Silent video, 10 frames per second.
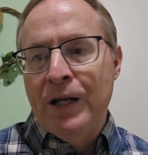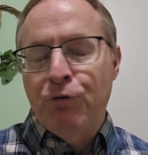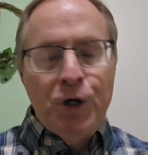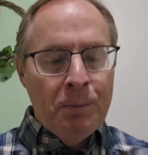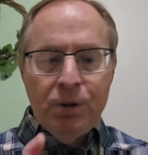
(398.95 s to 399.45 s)
And
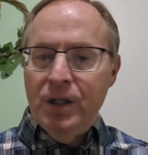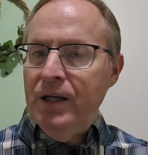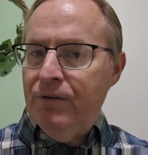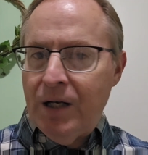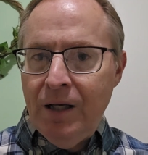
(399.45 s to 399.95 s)
if we don't
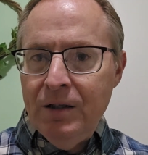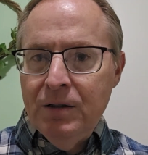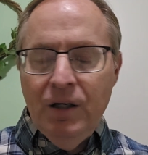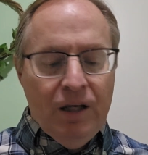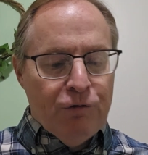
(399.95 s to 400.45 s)
believe in it,
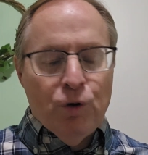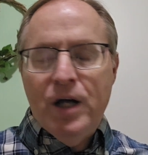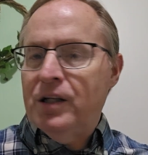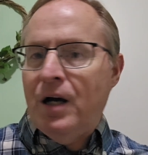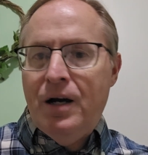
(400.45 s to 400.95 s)
if we're
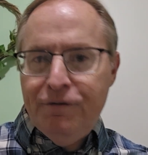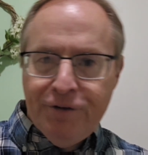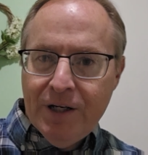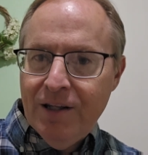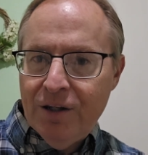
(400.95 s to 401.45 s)
not
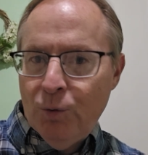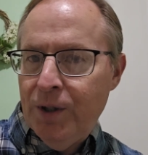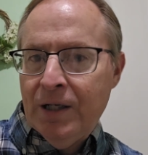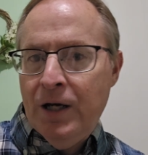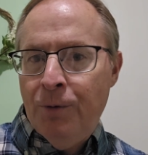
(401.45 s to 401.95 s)
confident that
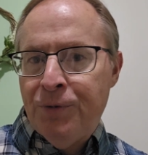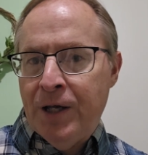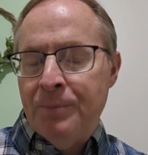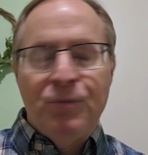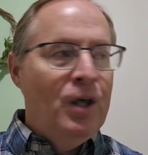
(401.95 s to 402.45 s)
we can help
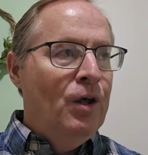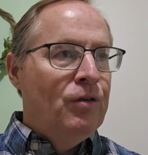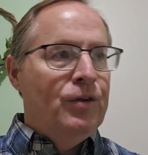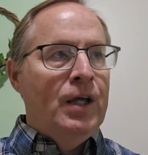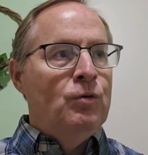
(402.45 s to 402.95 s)
them,
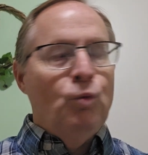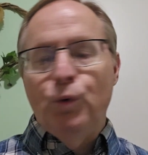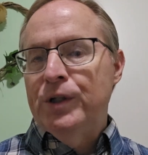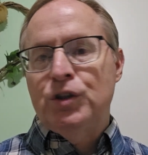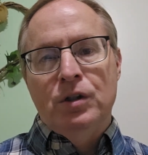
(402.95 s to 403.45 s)
then
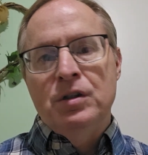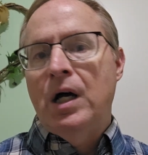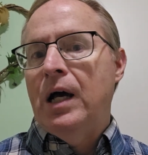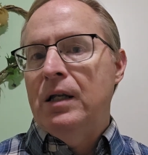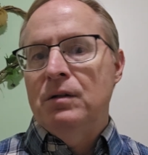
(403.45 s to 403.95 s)
we
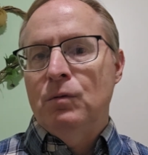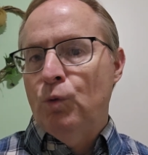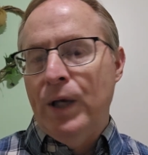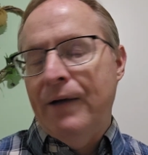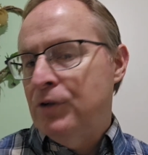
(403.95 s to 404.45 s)

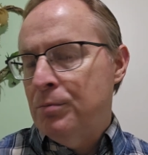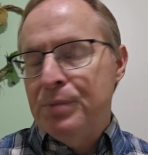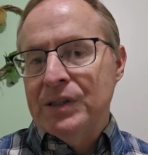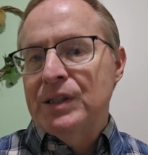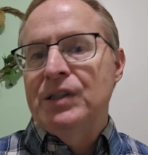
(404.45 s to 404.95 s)
have no
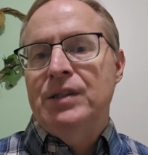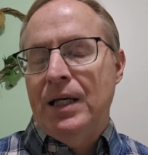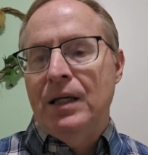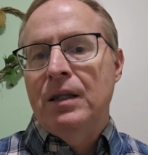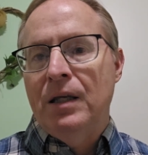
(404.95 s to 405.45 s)
business
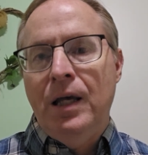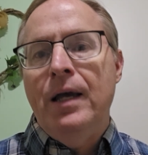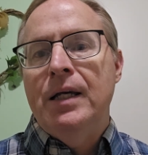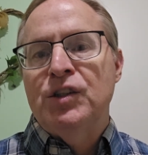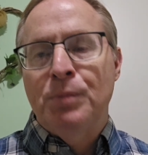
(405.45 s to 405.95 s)
taking the
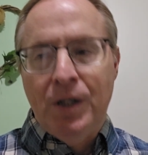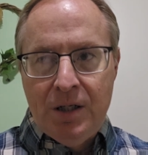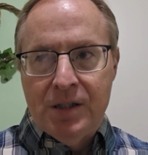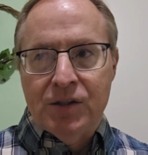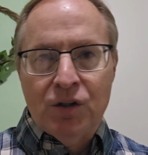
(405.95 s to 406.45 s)
case,
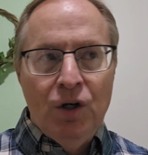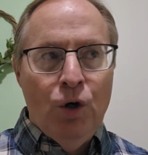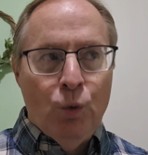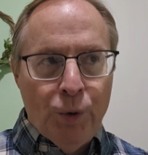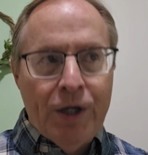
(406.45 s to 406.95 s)
because
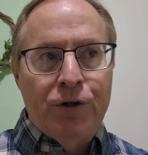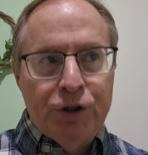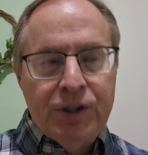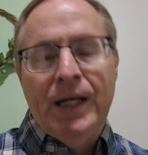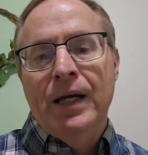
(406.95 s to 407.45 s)
we
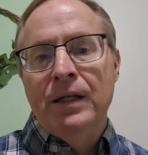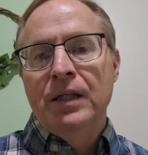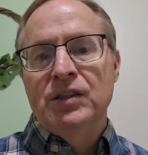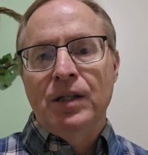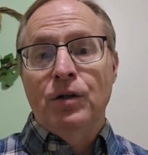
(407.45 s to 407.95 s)

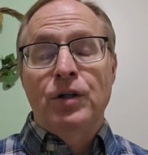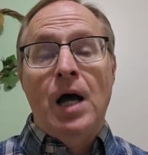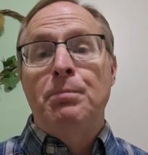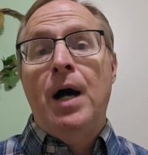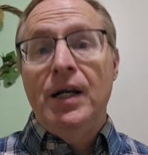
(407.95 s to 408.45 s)
understand it's either
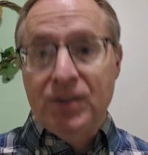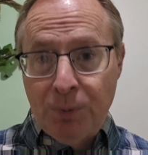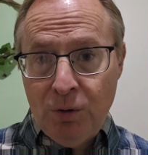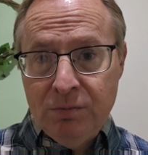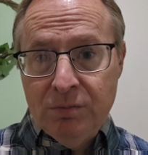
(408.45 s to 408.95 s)
not
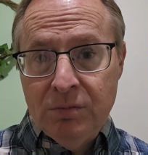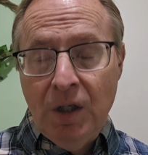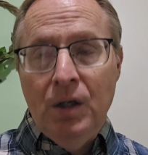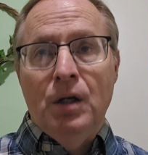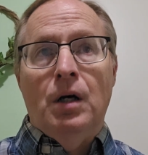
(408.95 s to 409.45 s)
possible
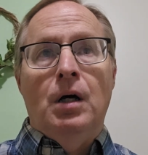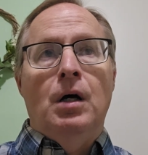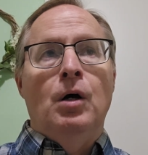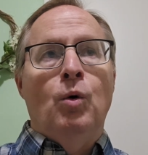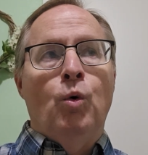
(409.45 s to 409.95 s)

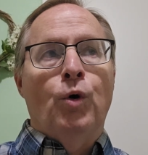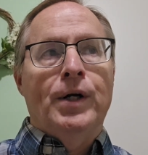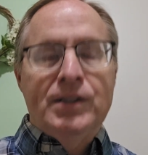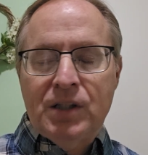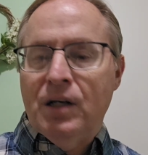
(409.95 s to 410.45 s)

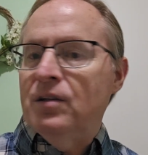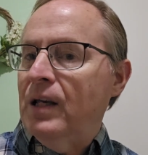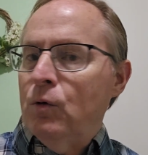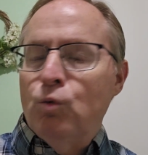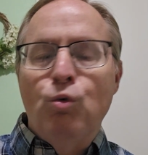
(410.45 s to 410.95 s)
or it's going
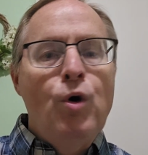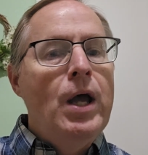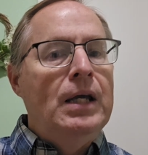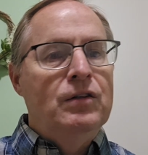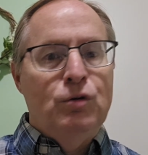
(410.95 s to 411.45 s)
to take
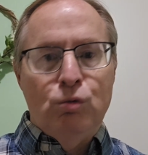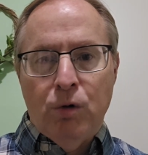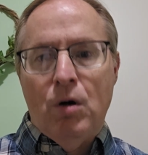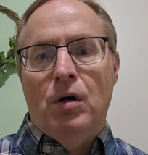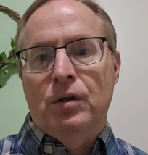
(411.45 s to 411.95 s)
way too
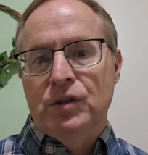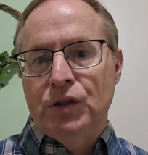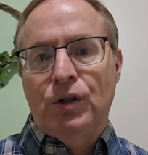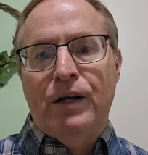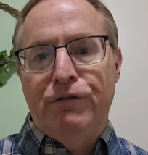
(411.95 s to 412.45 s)
long
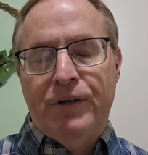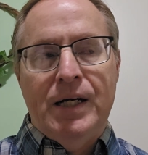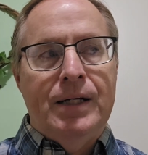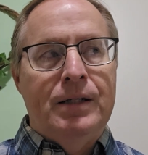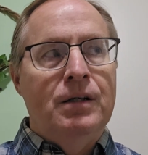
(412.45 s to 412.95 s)
to try to
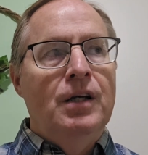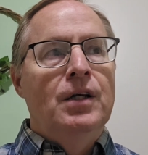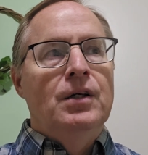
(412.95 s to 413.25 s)
find